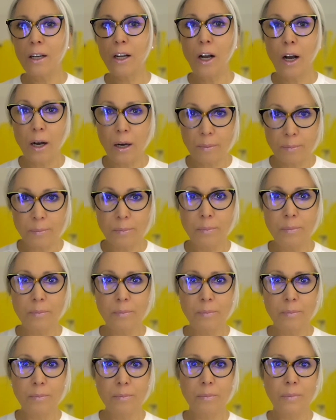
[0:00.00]

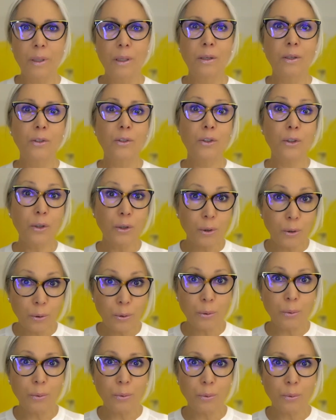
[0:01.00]
come to
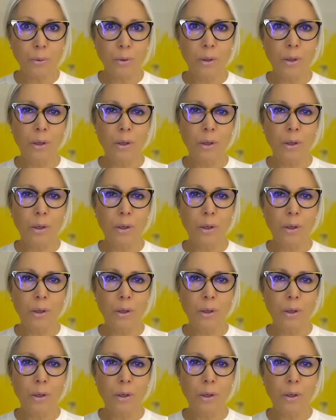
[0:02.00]
you.